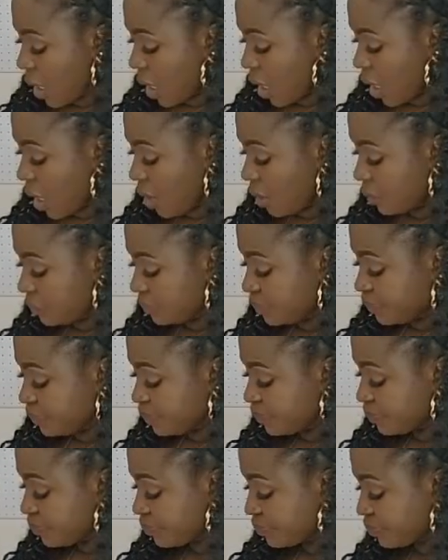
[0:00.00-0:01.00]
um
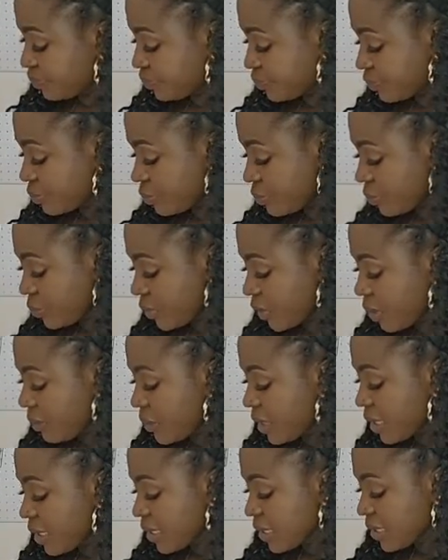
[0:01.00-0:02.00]

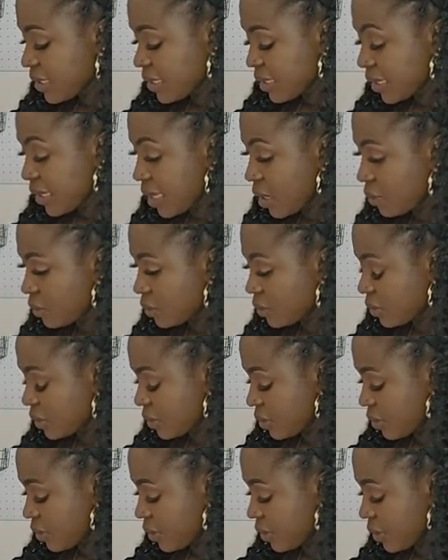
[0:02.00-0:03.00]
my kids are loud,
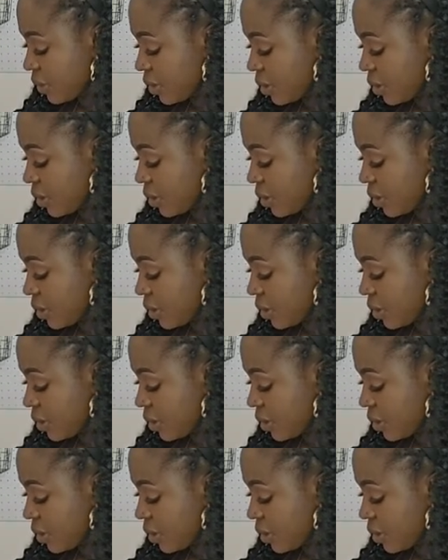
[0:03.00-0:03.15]
sorry.